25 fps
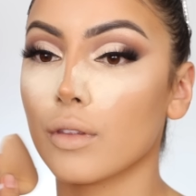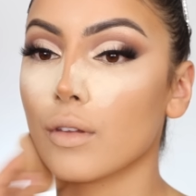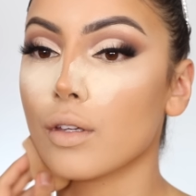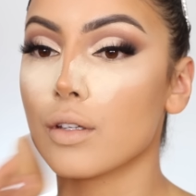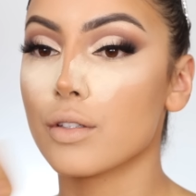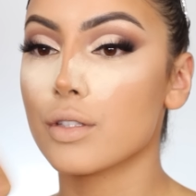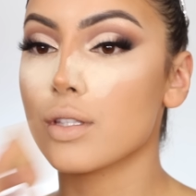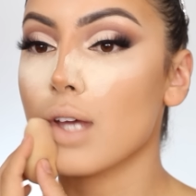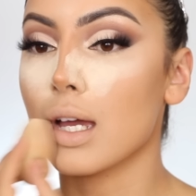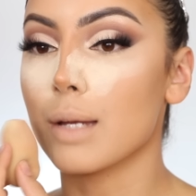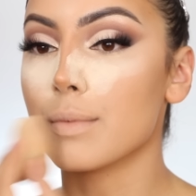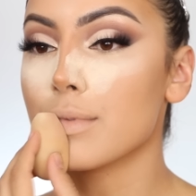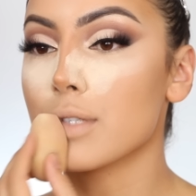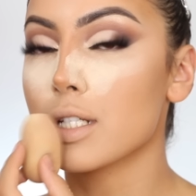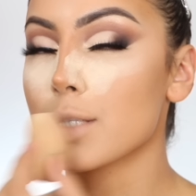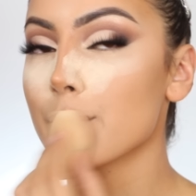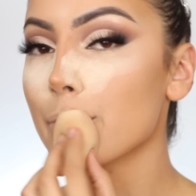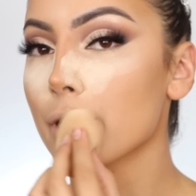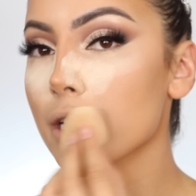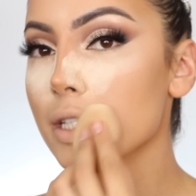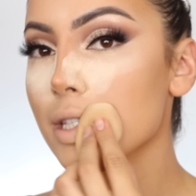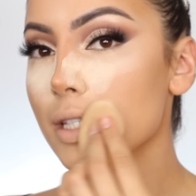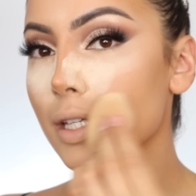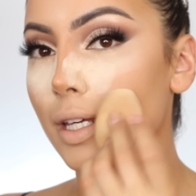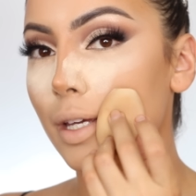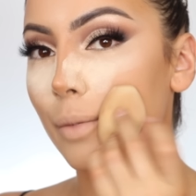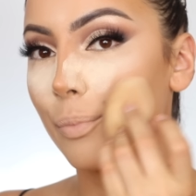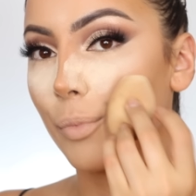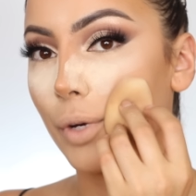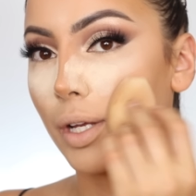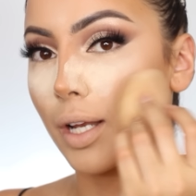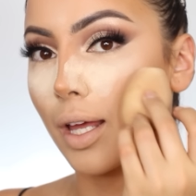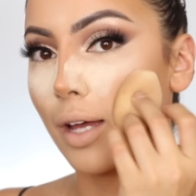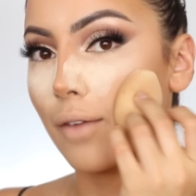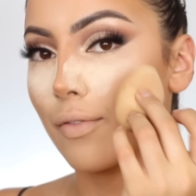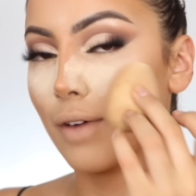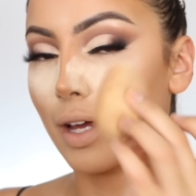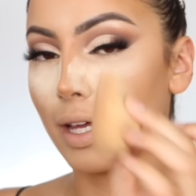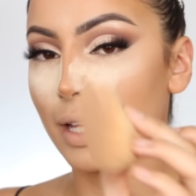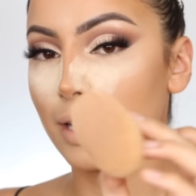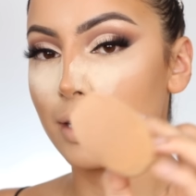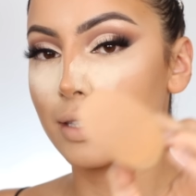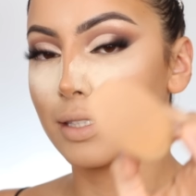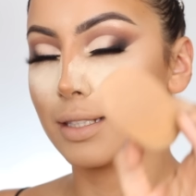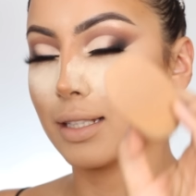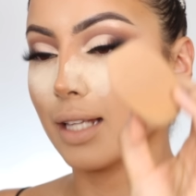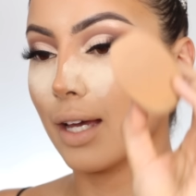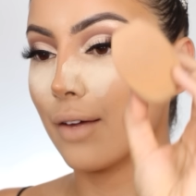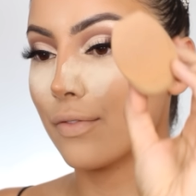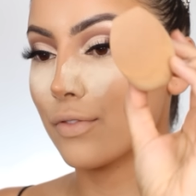So I'm just pressing in whatever
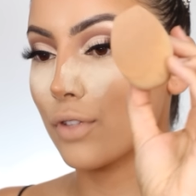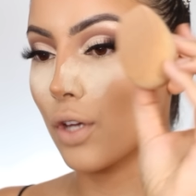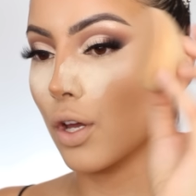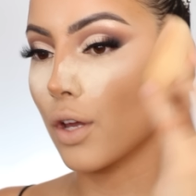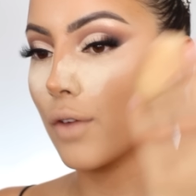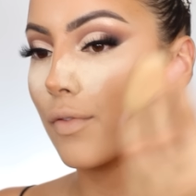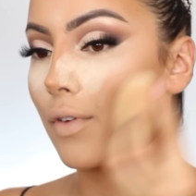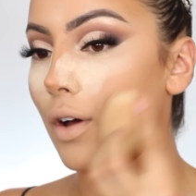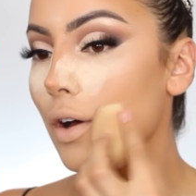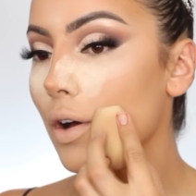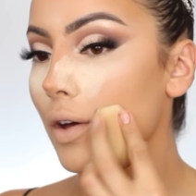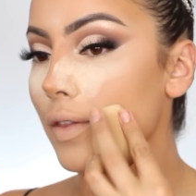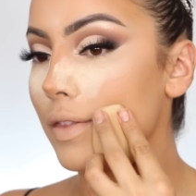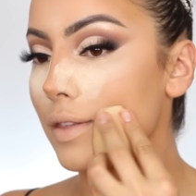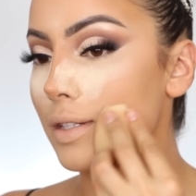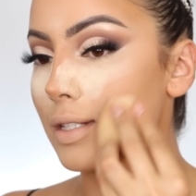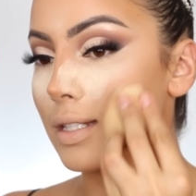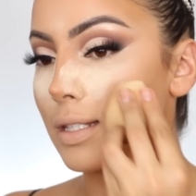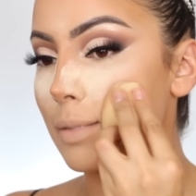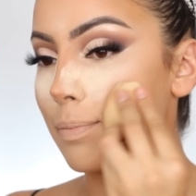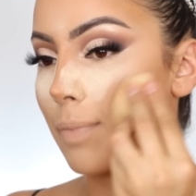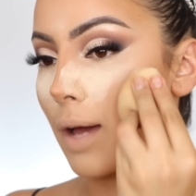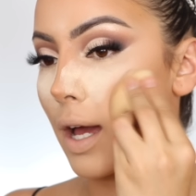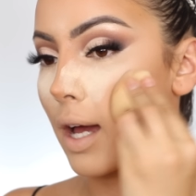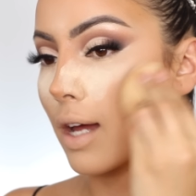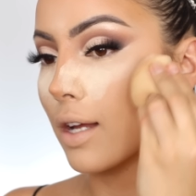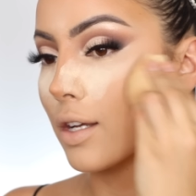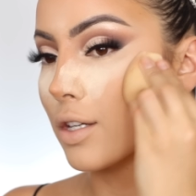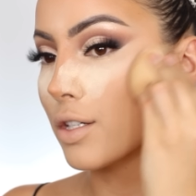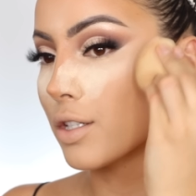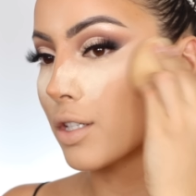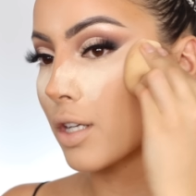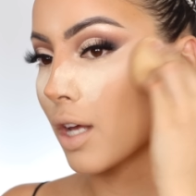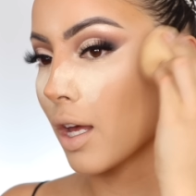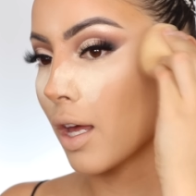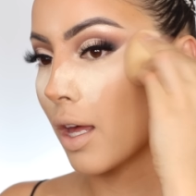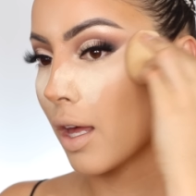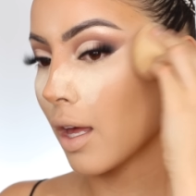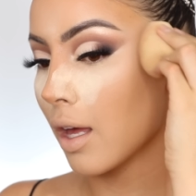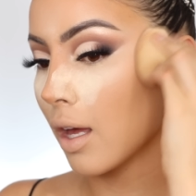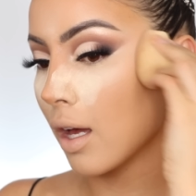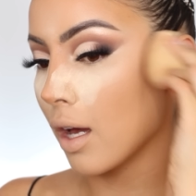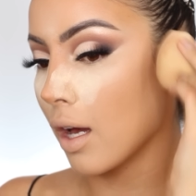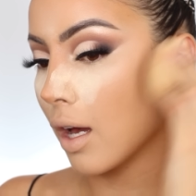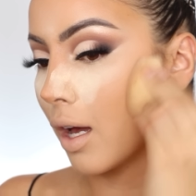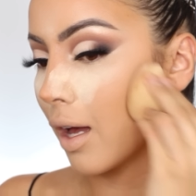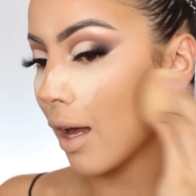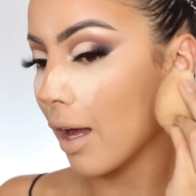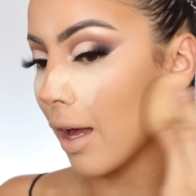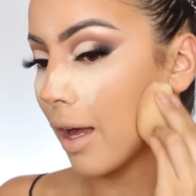is left over on the sponge,
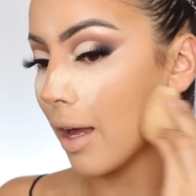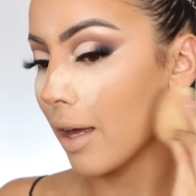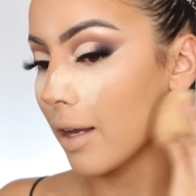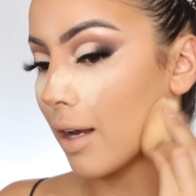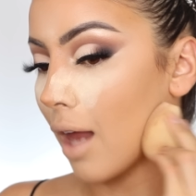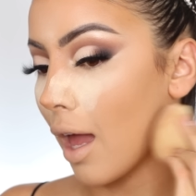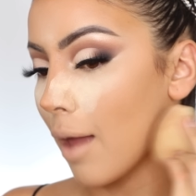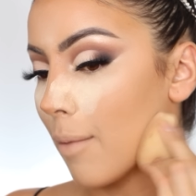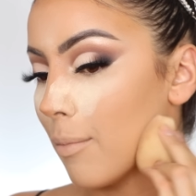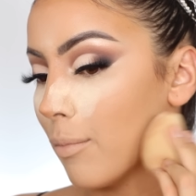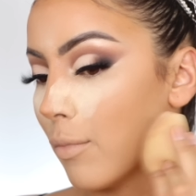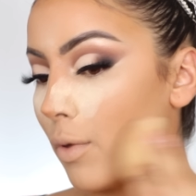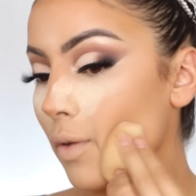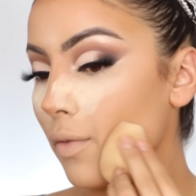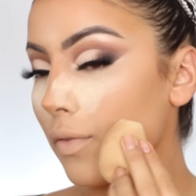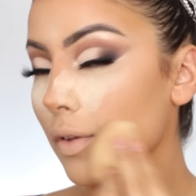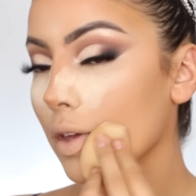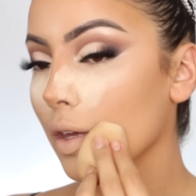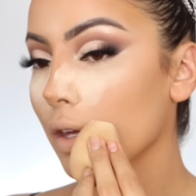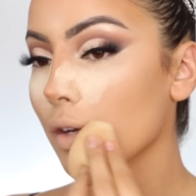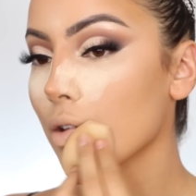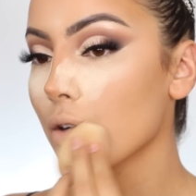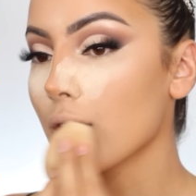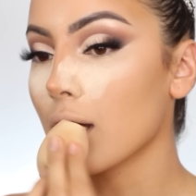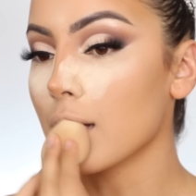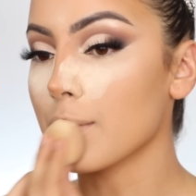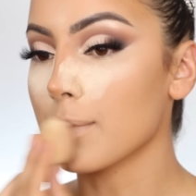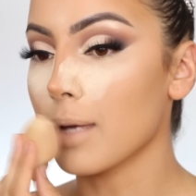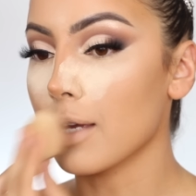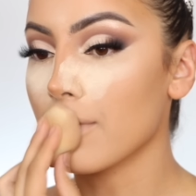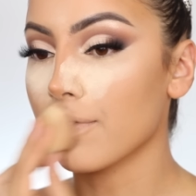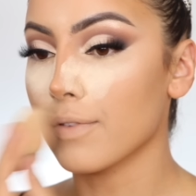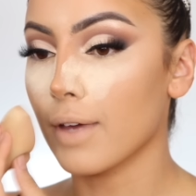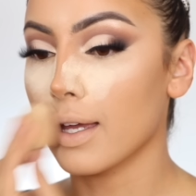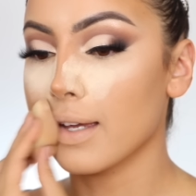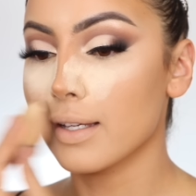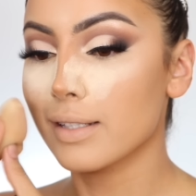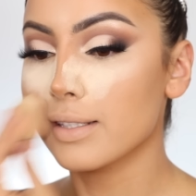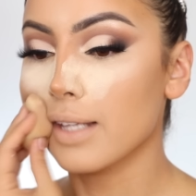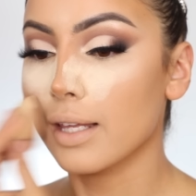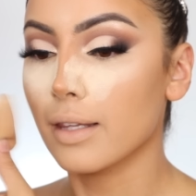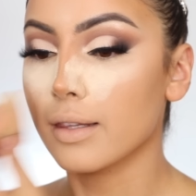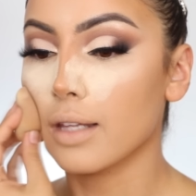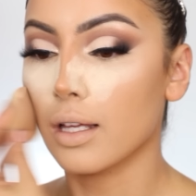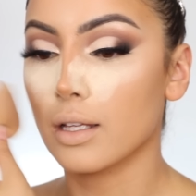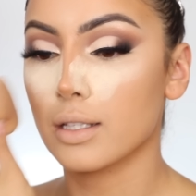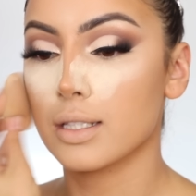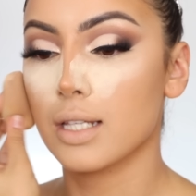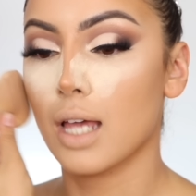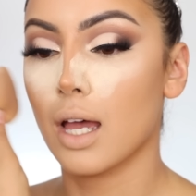and I'm moving it around my face, and
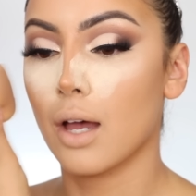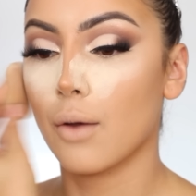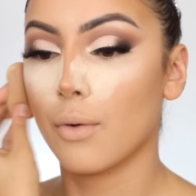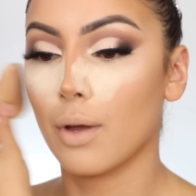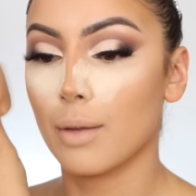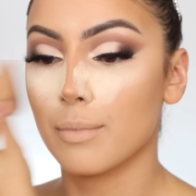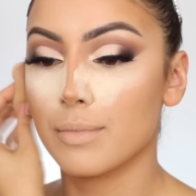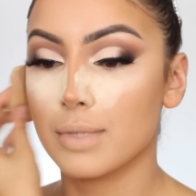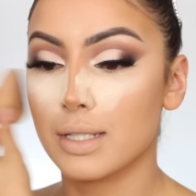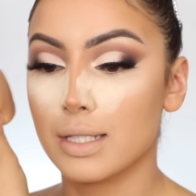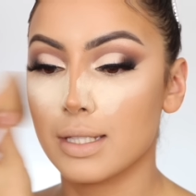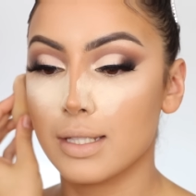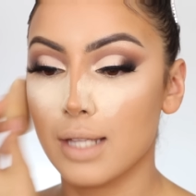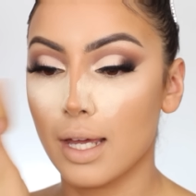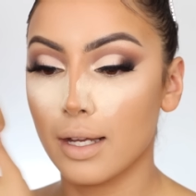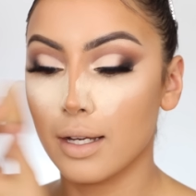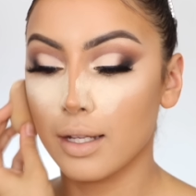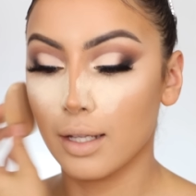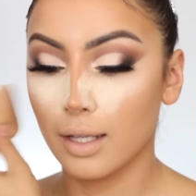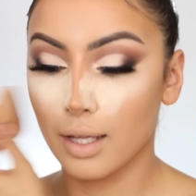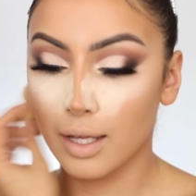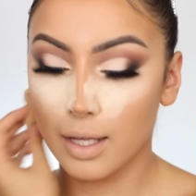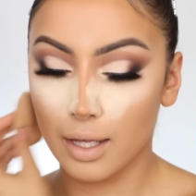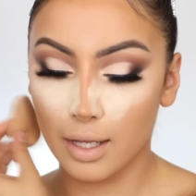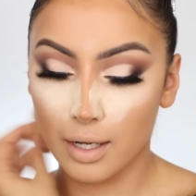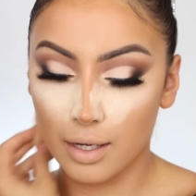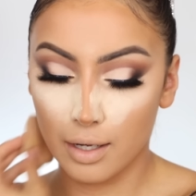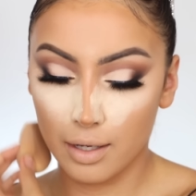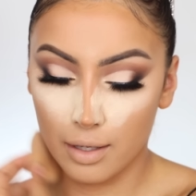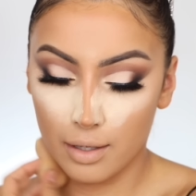that's how I'm setting it.